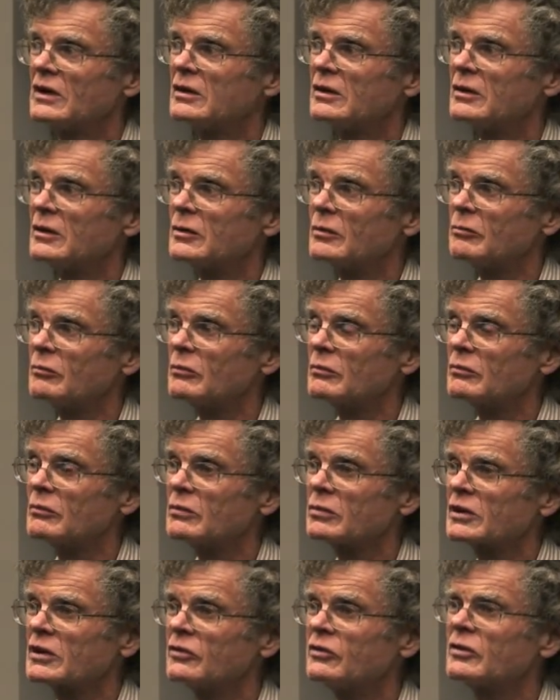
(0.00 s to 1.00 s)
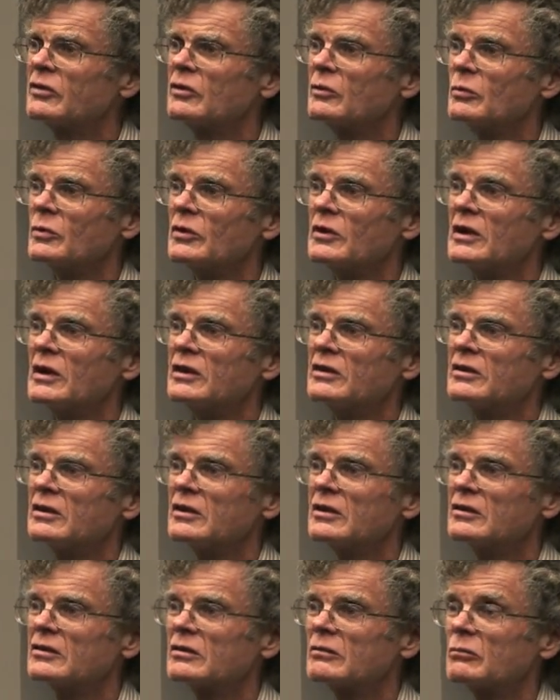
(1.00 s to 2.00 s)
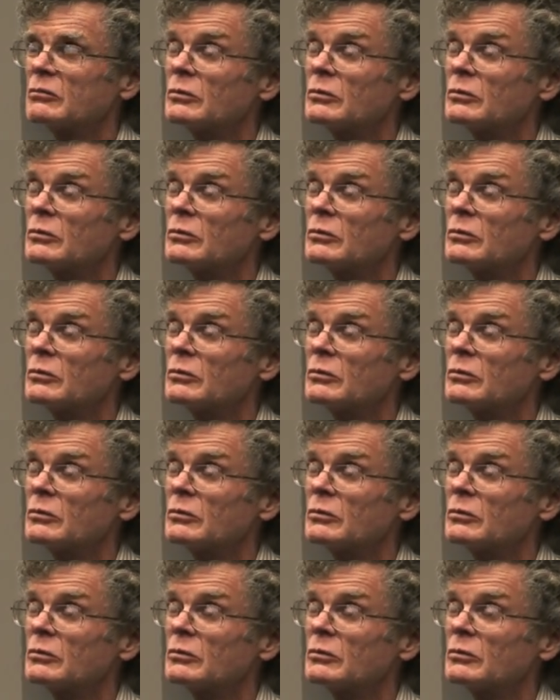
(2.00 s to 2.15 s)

um, consistent with an ice age,